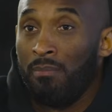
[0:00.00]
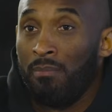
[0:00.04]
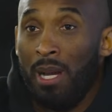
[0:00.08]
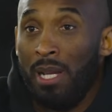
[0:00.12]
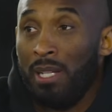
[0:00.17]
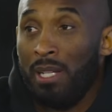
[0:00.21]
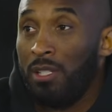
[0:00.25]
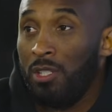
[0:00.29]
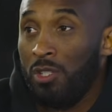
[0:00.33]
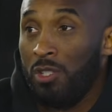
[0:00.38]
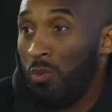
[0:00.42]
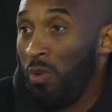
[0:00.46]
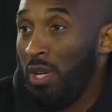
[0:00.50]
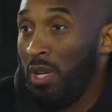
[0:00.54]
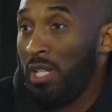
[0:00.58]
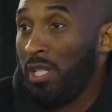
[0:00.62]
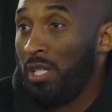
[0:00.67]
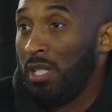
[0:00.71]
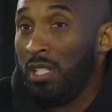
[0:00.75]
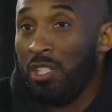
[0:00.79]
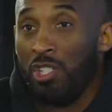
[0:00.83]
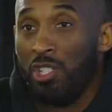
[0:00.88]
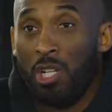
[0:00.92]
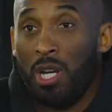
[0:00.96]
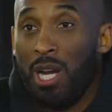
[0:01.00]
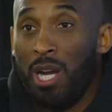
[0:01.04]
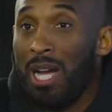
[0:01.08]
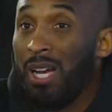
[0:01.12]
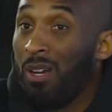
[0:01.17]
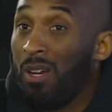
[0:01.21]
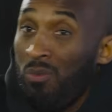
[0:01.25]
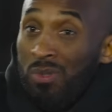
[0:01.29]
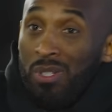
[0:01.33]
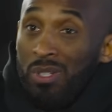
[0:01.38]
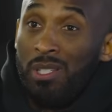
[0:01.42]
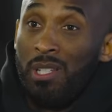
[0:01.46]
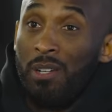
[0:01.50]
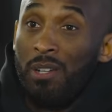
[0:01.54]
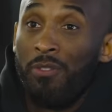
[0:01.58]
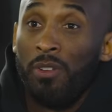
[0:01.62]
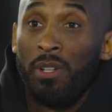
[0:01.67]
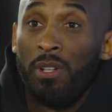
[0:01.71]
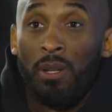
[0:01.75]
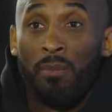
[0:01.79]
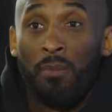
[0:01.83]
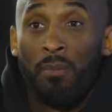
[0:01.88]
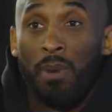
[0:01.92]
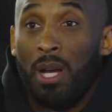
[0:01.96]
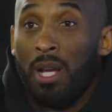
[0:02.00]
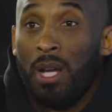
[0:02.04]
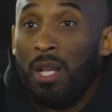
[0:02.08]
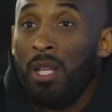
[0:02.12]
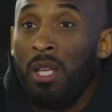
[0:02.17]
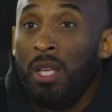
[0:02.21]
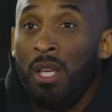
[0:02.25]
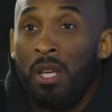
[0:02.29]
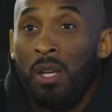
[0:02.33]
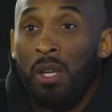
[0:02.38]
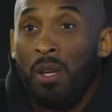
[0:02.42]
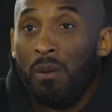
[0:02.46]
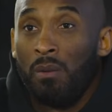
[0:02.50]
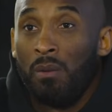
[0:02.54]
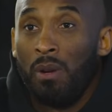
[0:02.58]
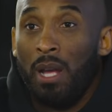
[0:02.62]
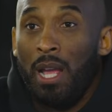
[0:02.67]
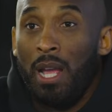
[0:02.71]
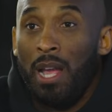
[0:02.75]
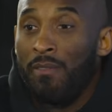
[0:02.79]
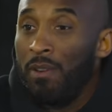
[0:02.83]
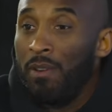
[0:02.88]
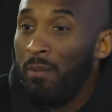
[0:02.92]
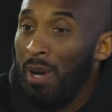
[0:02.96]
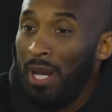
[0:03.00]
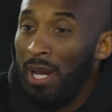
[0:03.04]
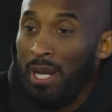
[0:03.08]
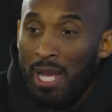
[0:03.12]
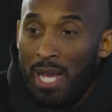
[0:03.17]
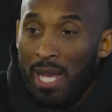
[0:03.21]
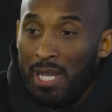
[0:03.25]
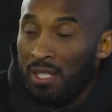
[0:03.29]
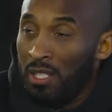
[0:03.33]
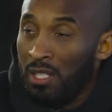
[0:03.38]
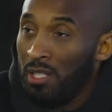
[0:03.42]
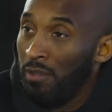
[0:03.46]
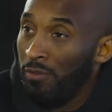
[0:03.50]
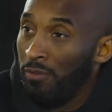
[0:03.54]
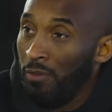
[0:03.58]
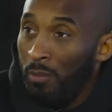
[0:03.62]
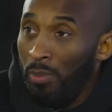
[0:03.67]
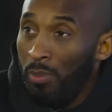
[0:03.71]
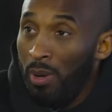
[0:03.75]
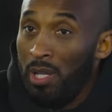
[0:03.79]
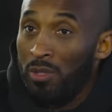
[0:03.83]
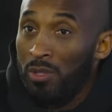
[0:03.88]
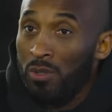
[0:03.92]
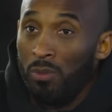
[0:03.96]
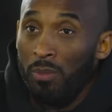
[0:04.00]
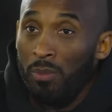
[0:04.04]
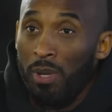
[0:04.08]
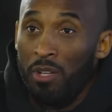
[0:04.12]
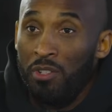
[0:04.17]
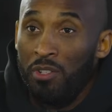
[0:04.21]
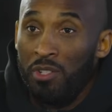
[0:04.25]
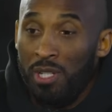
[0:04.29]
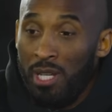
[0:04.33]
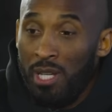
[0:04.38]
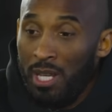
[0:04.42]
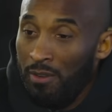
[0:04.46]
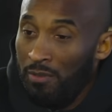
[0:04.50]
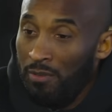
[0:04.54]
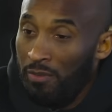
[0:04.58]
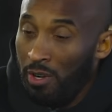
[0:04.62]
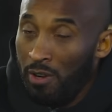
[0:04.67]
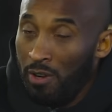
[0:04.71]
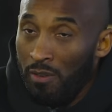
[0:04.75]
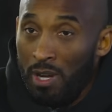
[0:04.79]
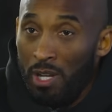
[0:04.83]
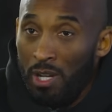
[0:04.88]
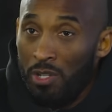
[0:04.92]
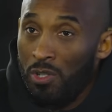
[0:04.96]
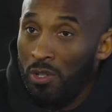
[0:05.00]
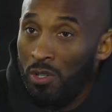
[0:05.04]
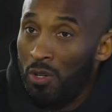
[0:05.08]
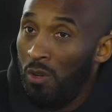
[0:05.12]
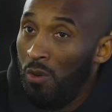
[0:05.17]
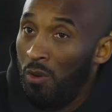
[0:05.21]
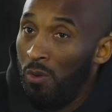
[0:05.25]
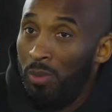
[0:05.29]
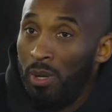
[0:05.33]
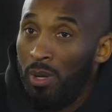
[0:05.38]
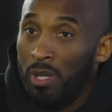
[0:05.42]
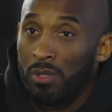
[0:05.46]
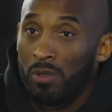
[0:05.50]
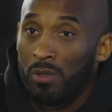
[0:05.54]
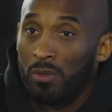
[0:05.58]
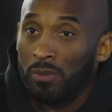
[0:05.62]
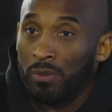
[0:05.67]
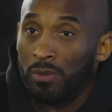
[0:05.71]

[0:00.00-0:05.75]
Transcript: Mike's situation in Chicago was different than mine, right? Everybody has a different puzzle, man. You just got to figure out your own puzzle.